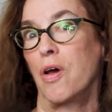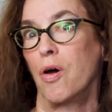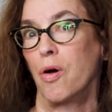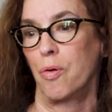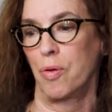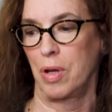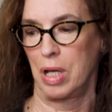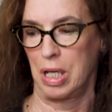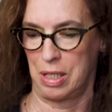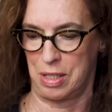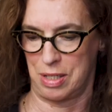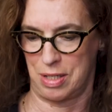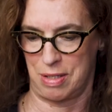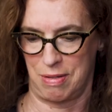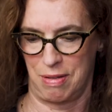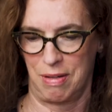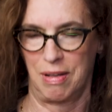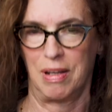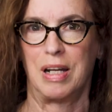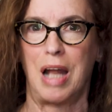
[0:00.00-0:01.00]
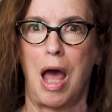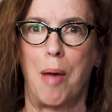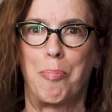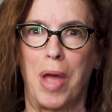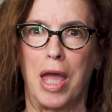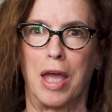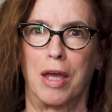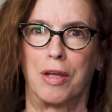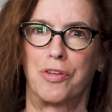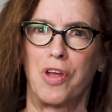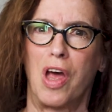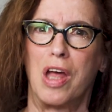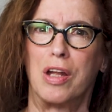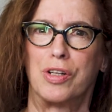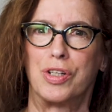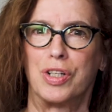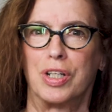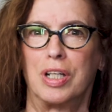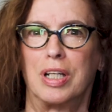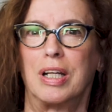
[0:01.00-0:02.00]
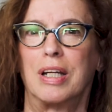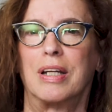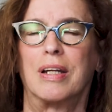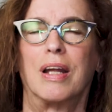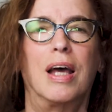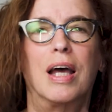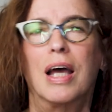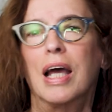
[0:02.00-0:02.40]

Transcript: oh, he's not paying attention. And,